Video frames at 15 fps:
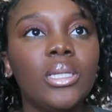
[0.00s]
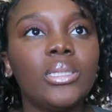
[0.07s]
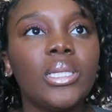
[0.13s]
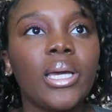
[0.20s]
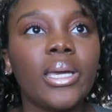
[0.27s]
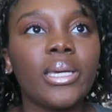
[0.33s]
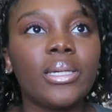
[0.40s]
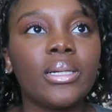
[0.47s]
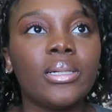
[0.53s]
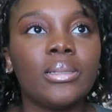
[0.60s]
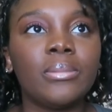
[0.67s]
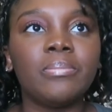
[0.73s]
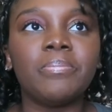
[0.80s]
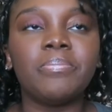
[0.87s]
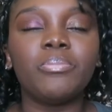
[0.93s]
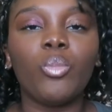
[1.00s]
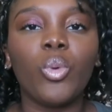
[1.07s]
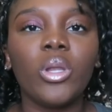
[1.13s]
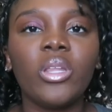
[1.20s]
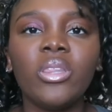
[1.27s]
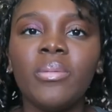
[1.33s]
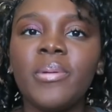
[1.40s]
Like um,
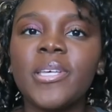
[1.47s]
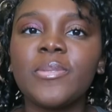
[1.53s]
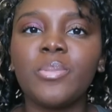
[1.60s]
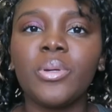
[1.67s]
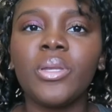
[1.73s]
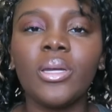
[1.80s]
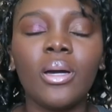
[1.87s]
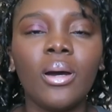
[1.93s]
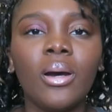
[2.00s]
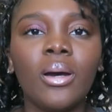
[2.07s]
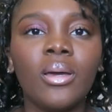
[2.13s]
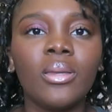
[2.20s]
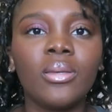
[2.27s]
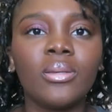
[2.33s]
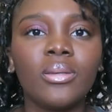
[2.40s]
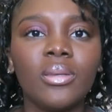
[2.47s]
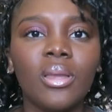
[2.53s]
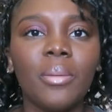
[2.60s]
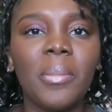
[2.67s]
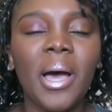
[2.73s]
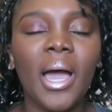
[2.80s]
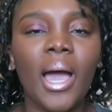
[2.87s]
one of them I was putting on
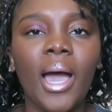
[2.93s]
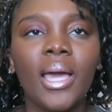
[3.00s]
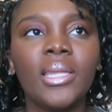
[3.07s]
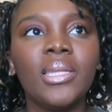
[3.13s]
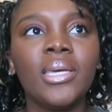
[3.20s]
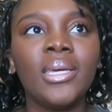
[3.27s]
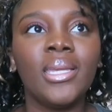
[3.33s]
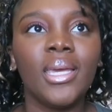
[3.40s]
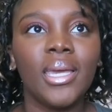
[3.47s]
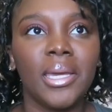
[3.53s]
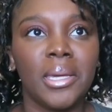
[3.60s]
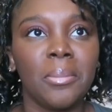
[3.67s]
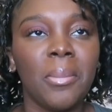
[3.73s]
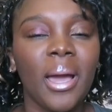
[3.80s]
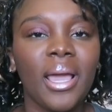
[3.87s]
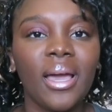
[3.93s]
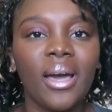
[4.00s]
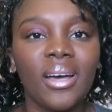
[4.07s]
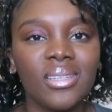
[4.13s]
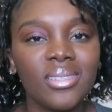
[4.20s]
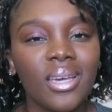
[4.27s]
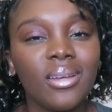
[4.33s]
my eyelid and my
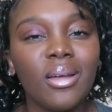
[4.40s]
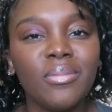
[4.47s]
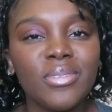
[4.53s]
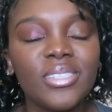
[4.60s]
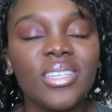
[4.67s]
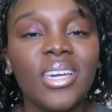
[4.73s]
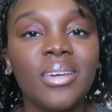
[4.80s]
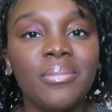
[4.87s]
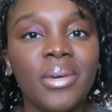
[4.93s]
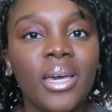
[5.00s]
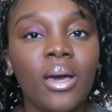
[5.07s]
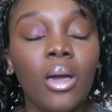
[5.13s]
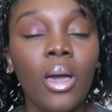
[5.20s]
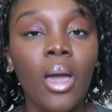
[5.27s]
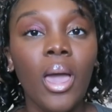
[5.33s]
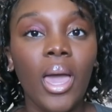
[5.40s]
contact almost came out.